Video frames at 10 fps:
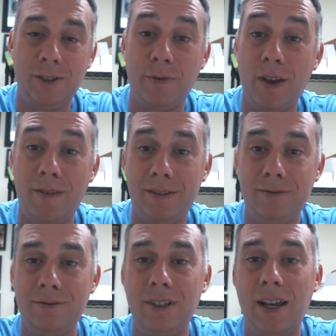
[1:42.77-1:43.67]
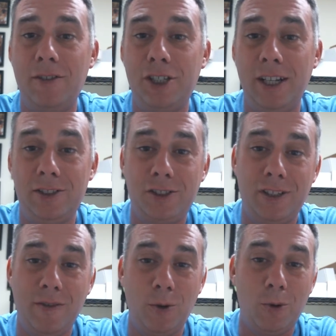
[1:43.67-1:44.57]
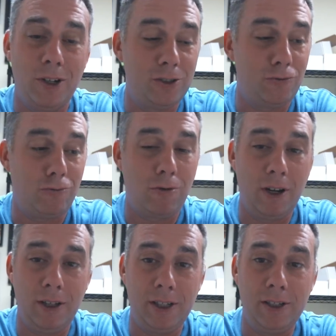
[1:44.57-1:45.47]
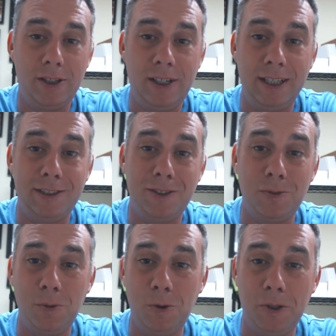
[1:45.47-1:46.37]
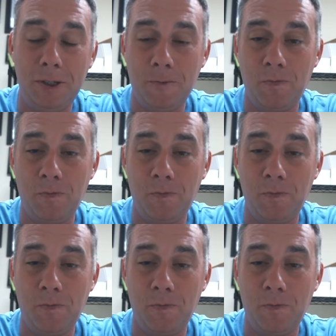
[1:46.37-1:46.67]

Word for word: So if you ever have a chance, give it a whirl. It's really good, nice and smooth.